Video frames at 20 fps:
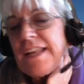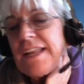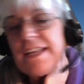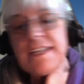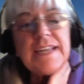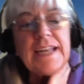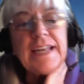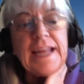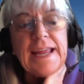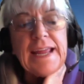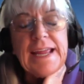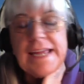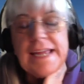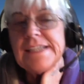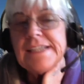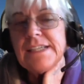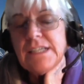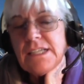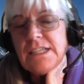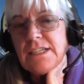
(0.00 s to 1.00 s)
it in
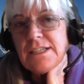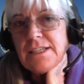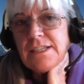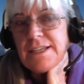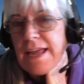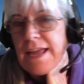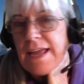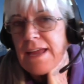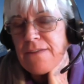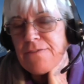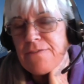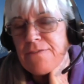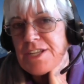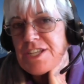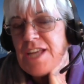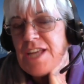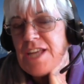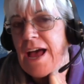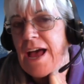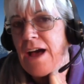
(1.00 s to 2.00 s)
okay. Canvas
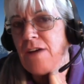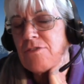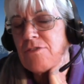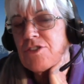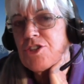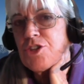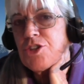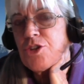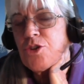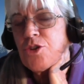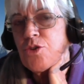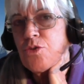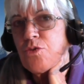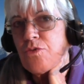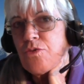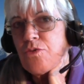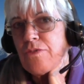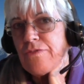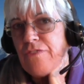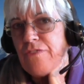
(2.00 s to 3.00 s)
how to yeah.
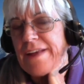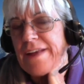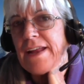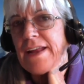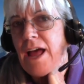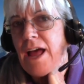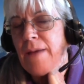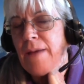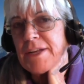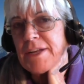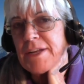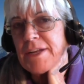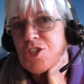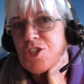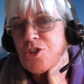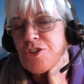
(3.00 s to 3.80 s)
find out how many oh, students